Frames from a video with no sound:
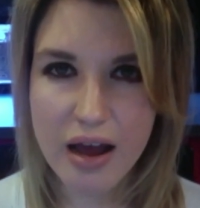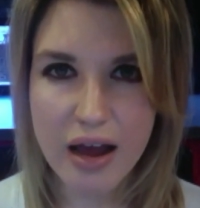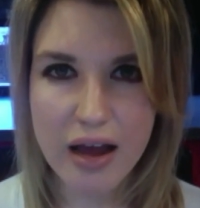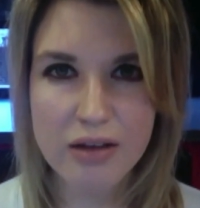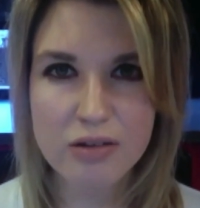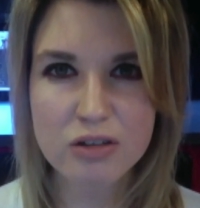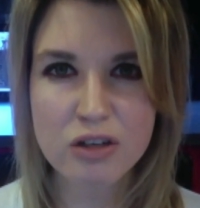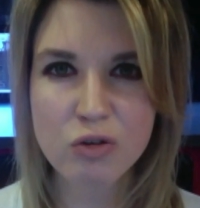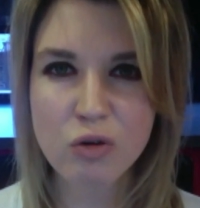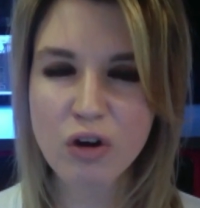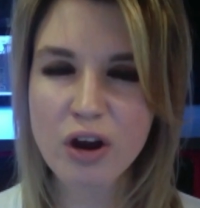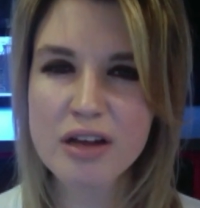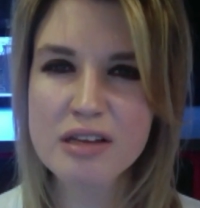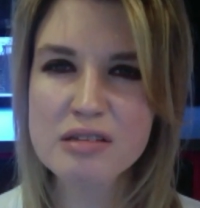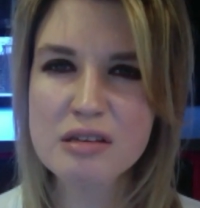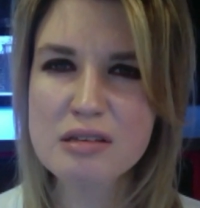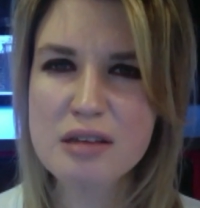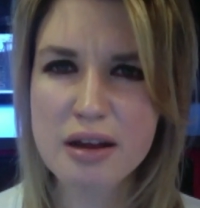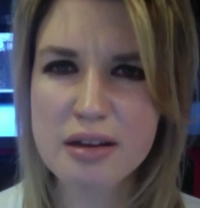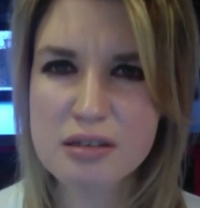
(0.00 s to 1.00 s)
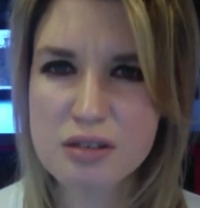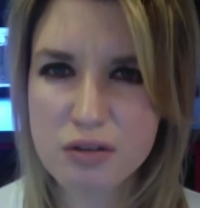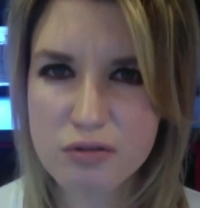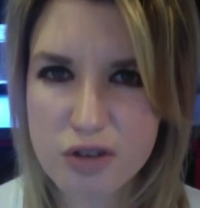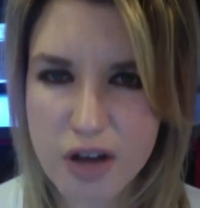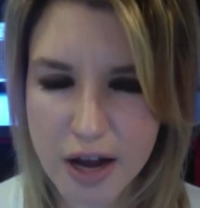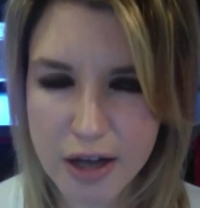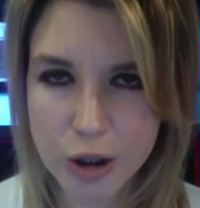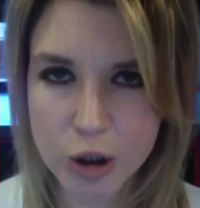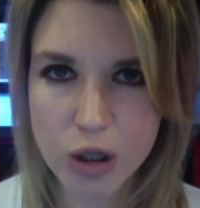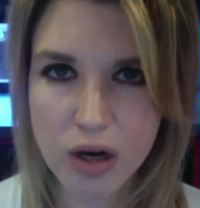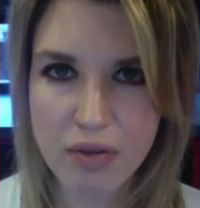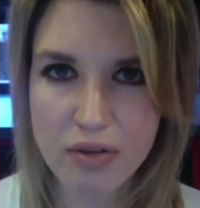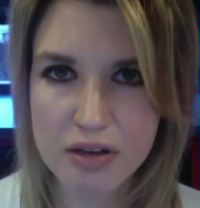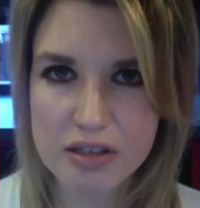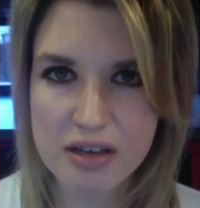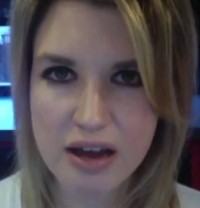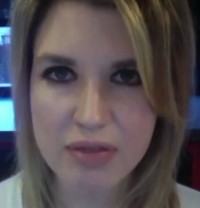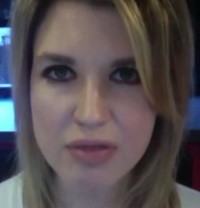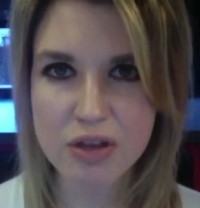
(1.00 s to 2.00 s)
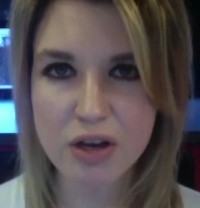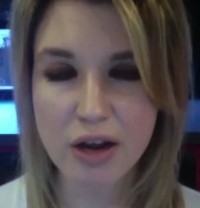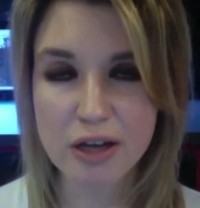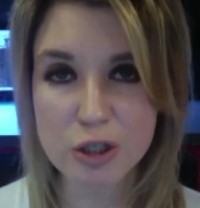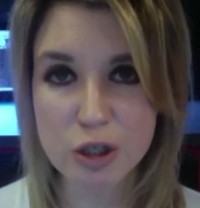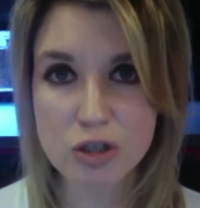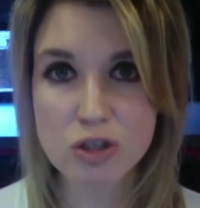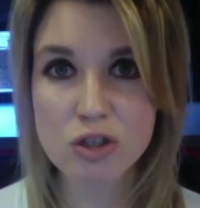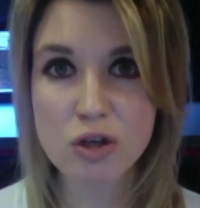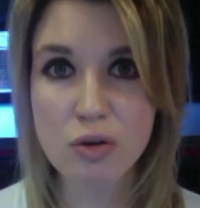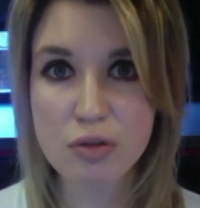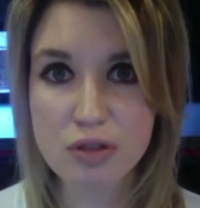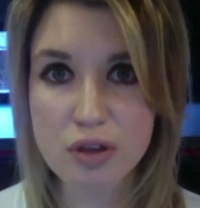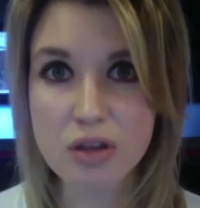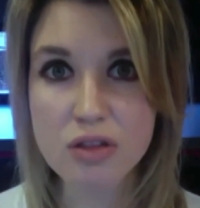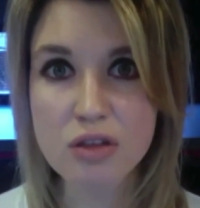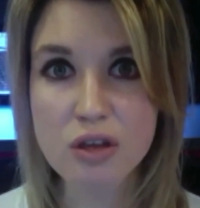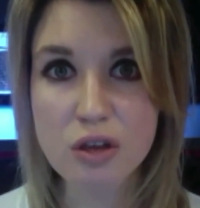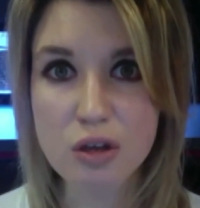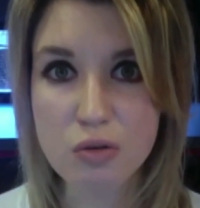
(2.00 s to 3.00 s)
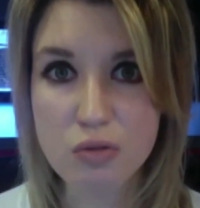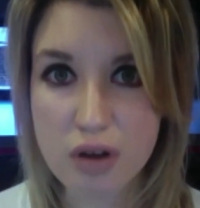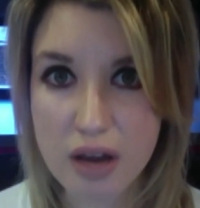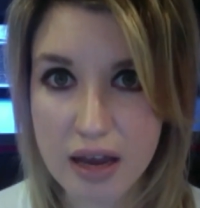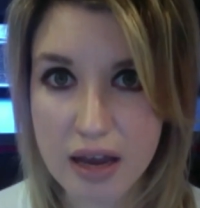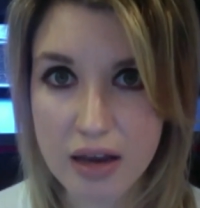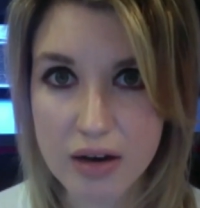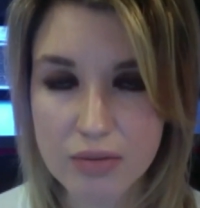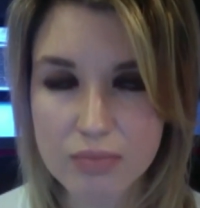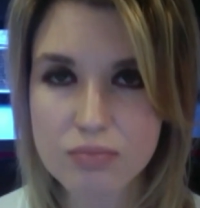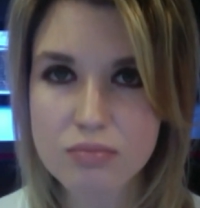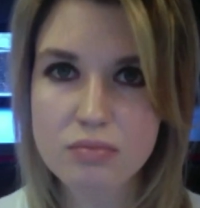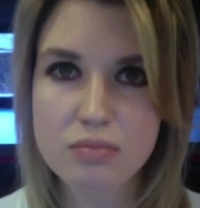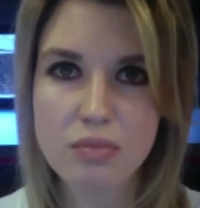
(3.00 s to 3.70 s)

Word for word: It creates a sense of tension on the set that I just don't think that you need.